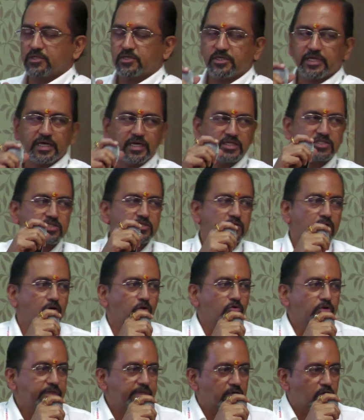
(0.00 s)
TERI's
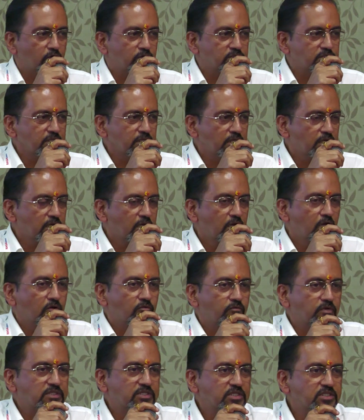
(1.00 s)
own technology,
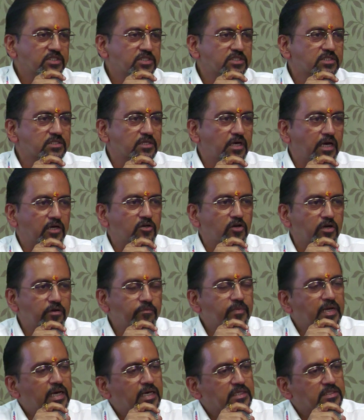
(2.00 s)
which is
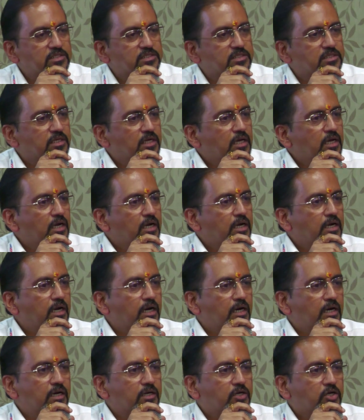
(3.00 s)
acronymed as
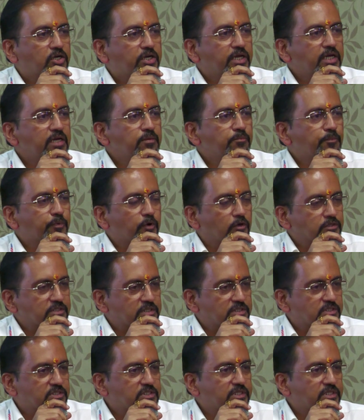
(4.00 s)
TEAM process.